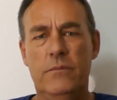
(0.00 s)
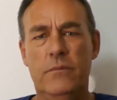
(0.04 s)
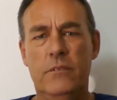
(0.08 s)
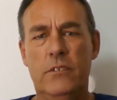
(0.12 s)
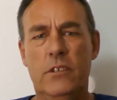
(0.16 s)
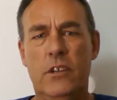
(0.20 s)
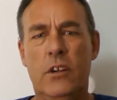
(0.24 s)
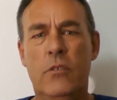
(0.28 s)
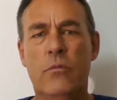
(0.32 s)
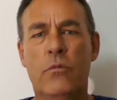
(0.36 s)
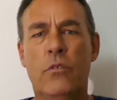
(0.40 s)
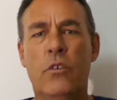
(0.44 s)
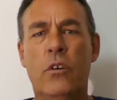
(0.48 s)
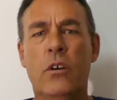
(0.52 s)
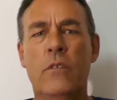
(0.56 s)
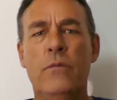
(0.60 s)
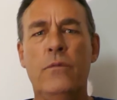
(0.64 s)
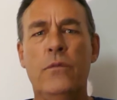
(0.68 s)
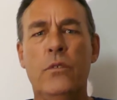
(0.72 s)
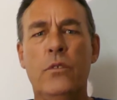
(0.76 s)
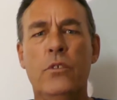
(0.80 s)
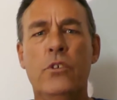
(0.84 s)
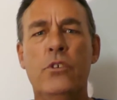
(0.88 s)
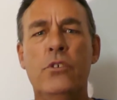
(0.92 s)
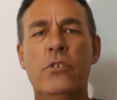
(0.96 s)
a
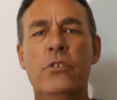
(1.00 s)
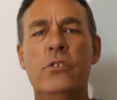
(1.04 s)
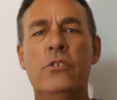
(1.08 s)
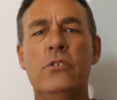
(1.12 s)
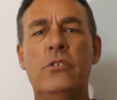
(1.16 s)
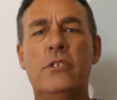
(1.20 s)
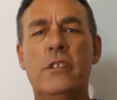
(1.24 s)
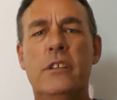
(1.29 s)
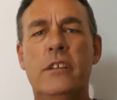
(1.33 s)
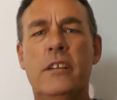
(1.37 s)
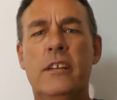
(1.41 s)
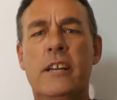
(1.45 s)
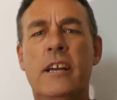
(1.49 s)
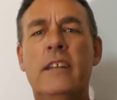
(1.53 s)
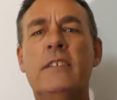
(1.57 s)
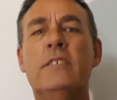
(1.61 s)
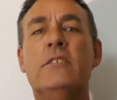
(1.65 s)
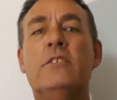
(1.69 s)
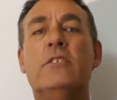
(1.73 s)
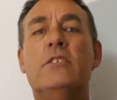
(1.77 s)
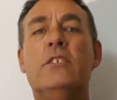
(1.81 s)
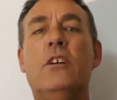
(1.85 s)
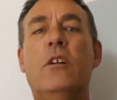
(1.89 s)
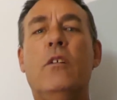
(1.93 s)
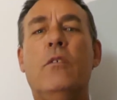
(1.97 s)
rifle used in an
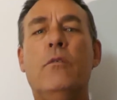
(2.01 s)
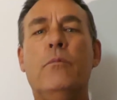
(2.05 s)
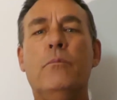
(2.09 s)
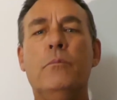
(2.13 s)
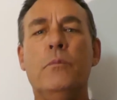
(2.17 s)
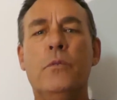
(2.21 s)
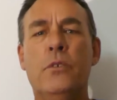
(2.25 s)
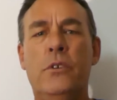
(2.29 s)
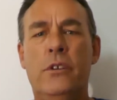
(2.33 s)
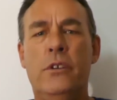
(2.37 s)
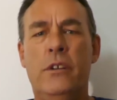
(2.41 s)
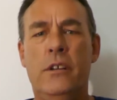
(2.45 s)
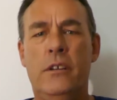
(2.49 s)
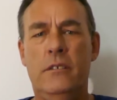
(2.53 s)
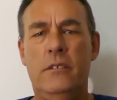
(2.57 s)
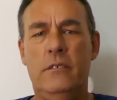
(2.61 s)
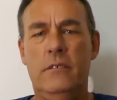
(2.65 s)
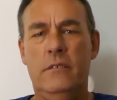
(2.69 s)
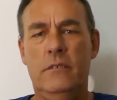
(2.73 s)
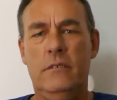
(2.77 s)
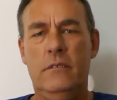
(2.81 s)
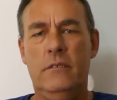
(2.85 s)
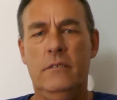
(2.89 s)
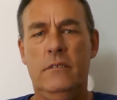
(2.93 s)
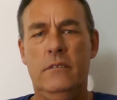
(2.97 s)
unsolved murder,
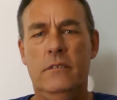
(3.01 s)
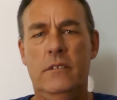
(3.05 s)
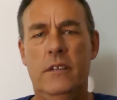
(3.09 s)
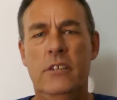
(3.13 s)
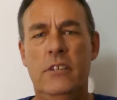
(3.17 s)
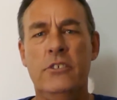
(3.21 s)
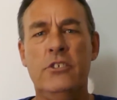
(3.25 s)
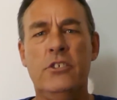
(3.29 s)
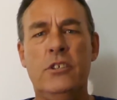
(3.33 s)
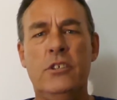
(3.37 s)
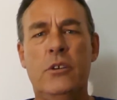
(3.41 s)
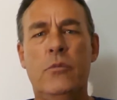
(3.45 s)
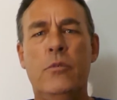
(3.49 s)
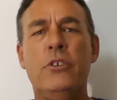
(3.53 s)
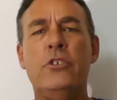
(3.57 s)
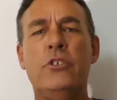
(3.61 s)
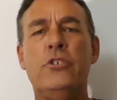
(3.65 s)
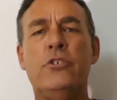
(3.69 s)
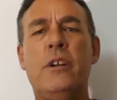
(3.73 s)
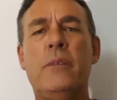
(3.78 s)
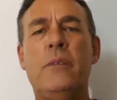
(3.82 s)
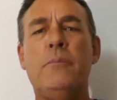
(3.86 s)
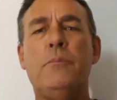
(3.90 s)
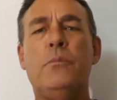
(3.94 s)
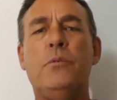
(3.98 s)
and so a
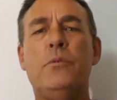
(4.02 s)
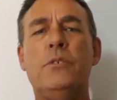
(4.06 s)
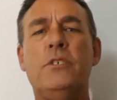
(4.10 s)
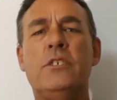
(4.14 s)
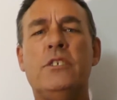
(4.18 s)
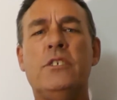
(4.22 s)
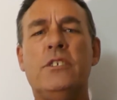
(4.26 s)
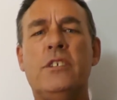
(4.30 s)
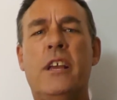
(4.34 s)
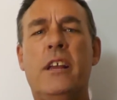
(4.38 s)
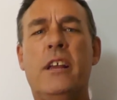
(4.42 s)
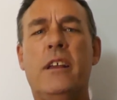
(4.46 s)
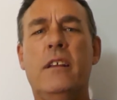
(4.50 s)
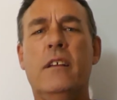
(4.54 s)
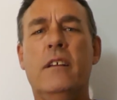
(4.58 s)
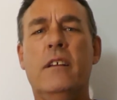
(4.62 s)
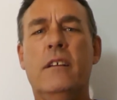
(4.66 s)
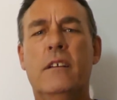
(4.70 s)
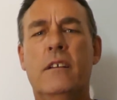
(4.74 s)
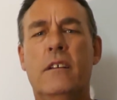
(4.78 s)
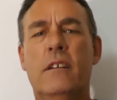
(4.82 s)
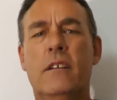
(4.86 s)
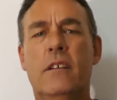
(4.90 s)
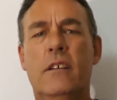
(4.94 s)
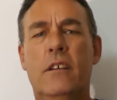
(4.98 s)
trap was set,
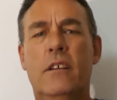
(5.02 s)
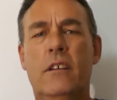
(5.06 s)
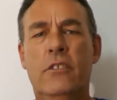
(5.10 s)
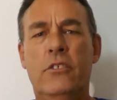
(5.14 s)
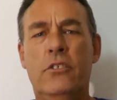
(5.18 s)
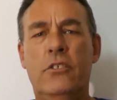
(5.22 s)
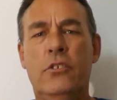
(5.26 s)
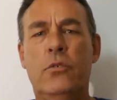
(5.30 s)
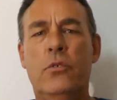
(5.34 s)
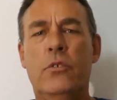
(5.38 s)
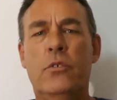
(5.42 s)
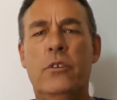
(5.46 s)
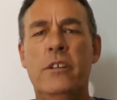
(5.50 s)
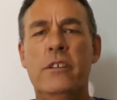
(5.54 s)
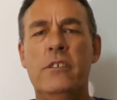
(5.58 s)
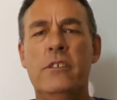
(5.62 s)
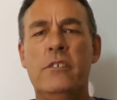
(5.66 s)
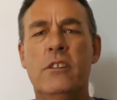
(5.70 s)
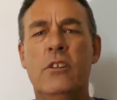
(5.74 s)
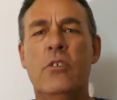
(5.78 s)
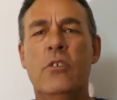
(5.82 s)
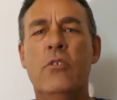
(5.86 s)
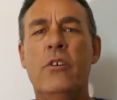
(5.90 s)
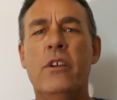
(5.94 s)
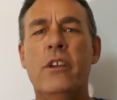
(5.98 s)
authorities
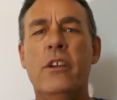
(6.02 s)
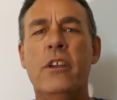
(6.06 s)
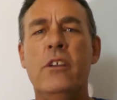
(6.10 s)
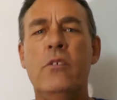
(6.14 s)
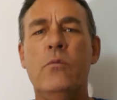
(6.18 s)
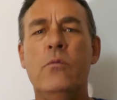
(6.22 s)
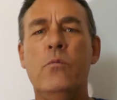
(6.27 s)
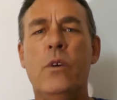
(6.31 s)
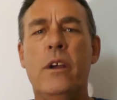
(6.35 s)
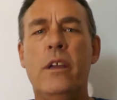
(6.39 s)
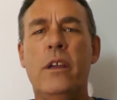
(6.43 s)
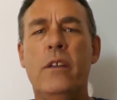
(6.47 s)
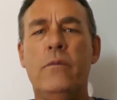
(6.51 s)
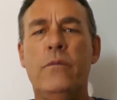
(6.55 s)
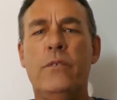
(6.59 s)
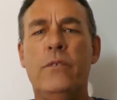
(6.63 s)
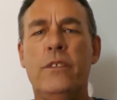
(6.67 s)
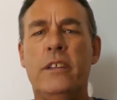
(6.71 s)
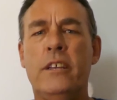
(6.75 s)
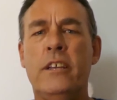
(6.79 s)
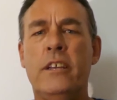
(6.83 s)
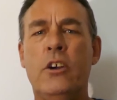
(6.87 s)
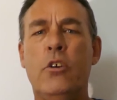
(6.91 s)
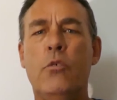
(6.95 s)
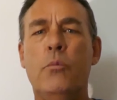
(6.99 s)
lying in wait for
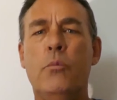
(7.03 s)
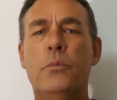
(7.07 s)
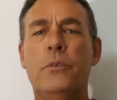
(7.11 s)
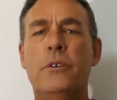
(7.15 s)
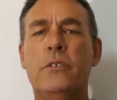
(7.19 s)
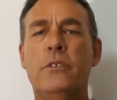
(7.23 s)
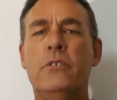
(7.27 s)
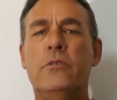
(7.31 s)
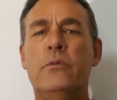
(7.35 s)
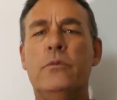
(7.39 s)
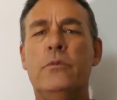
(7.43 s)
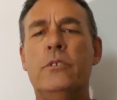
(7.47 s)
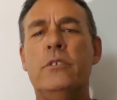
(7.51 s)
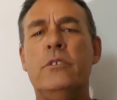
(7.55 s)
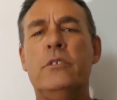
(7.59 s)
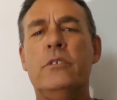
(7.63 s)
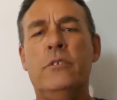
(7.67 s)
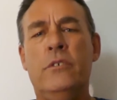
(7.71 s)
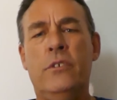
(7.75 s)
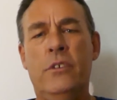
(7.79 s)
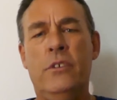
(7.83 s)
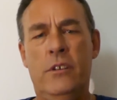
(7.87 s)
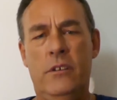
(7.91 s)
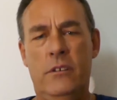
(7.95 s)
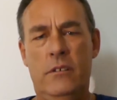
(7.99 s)
the culprit to
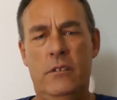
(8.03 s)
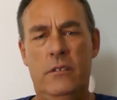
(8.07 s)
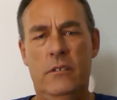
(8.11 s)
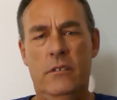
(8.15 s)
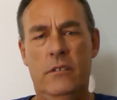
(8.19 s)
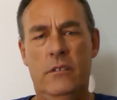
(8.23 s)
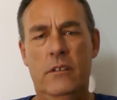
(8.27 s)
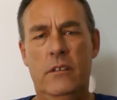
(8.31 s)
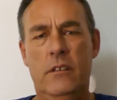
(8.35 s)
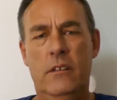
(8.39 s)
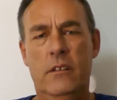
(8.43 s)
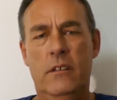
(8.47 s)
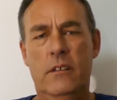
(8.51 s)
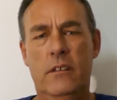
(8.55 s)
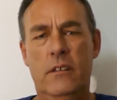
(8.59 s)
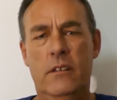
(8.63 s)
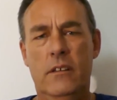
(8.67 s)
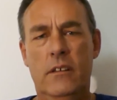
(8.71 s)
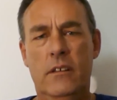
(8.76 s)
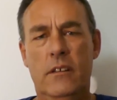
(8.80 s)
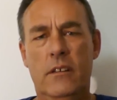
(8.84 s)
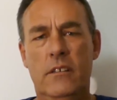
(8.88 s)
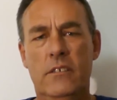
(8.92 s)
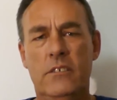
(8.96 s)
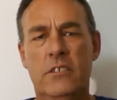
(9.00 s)
return.
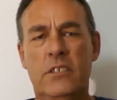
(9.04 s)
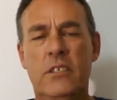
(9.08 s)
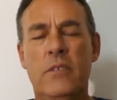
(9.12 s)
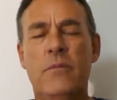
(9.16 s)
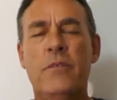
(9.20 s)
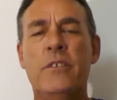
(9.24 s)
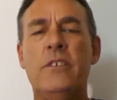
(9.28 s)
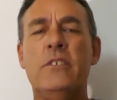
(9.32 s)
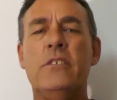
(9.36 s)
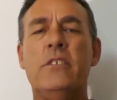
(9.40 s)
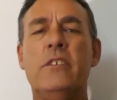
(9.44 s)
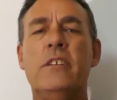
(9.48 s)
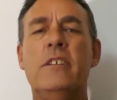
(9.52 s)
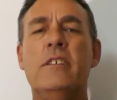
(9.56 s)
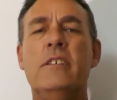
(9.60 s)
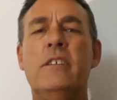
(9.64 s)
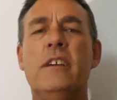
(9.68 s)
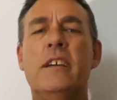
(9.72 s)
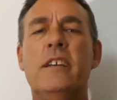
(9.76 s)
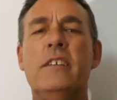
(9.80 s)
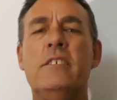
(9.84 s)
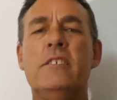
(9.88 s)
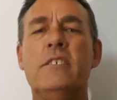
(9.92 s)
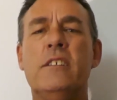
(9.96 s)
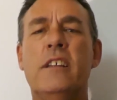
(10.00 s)
17
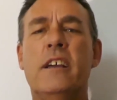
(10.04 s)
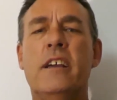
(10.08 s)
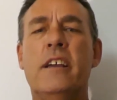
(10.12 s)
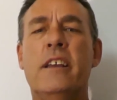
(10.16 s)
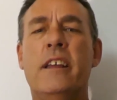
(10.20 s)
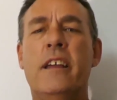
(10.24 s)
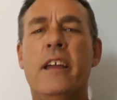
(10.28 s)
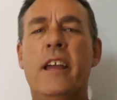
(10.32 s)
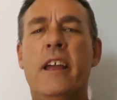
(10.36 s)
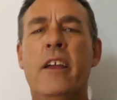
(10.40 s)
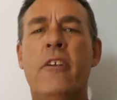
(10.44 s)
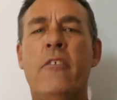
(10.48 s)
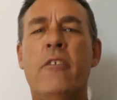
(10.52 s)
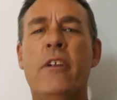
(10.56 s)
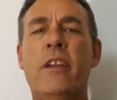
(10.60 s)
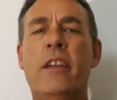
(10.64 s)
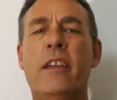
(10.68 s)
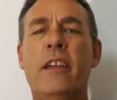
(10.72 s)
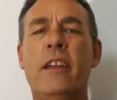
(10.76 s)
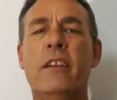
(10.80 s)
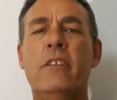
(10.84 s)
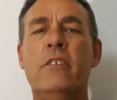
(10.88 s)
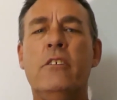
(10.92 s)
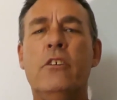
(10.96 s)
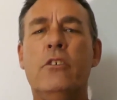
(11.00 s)
days later, Eric
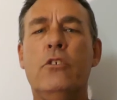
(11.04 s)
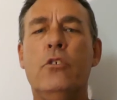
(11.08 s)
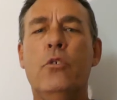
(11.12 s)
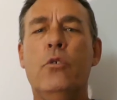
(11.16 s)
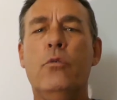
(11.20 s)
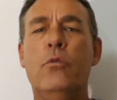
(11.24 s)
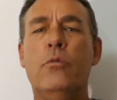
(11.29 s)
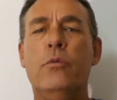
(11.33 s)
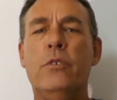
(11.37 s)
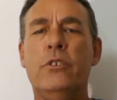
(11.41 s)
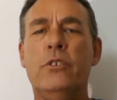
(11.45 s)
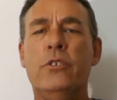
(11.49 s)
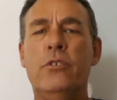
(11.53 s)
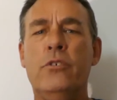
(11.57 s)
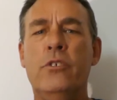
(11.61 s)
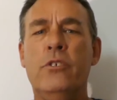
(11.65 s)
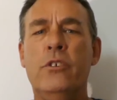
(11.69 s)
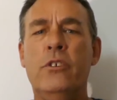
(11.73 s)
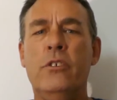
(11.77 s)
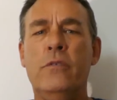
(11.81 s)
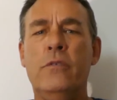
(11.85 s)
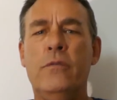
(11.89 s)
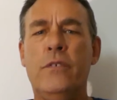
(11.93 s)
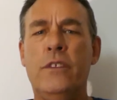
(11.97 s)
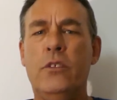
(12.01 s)
Edgar Cook
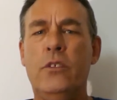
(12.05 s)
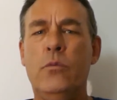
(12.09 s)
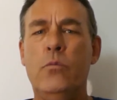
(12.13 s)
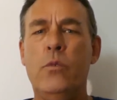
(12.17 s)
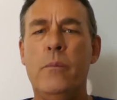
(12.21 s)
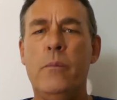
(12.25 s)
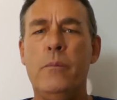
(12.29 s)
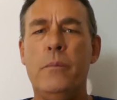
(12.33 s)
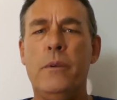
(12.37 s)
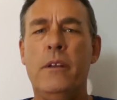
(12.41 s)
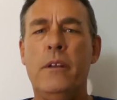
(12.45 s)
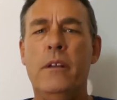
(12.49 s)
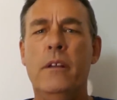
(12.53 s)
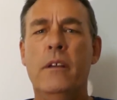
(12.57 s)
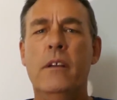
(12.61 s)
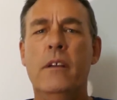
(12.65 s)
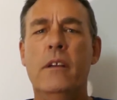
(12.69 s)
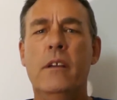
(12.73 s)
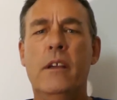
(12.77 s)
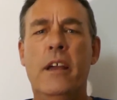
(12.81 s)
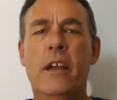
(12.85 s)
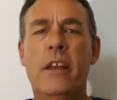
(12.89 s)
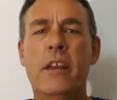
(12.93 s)
returned for the weapon and